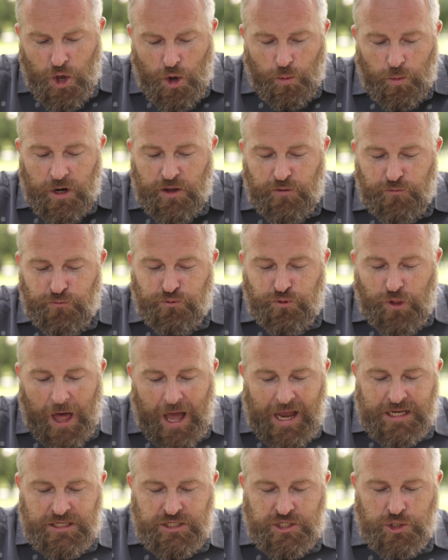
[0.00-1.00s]
when it
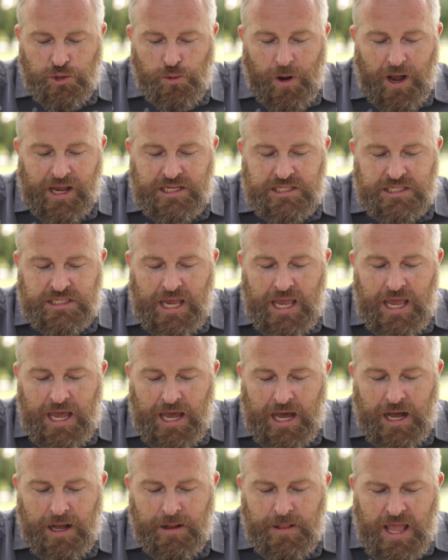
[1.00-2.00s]
flies to
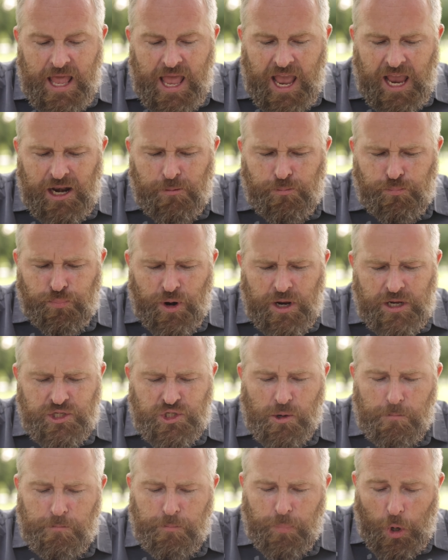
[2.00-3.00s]
Isaiah and it
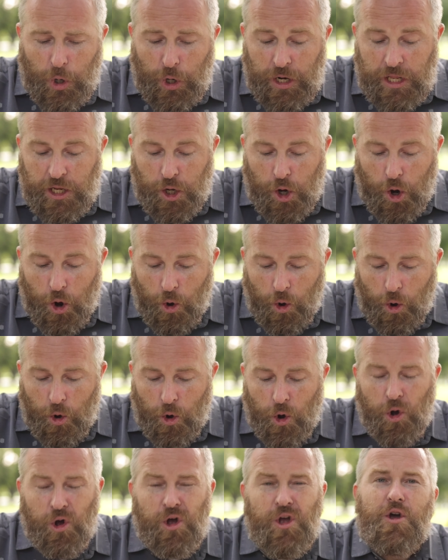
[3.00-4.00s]
brings a burning
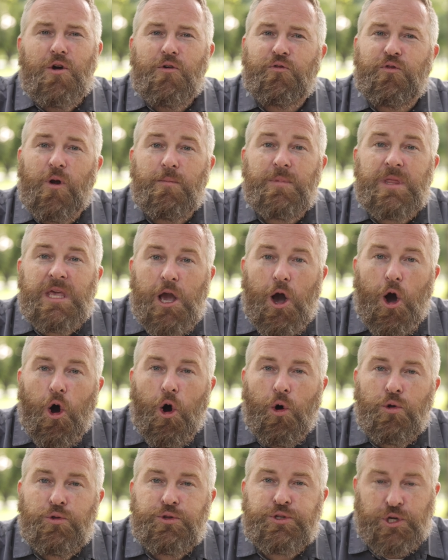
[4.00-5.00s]
coal from the
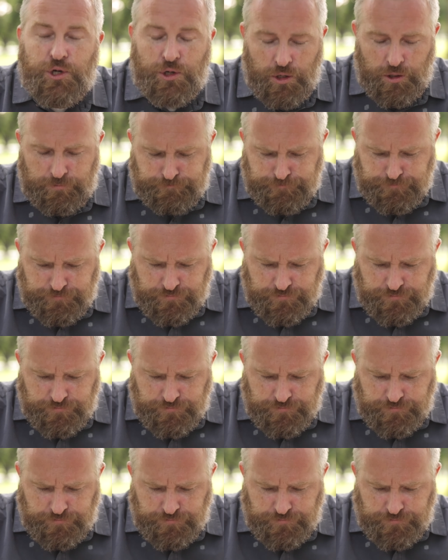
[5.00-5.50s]
altar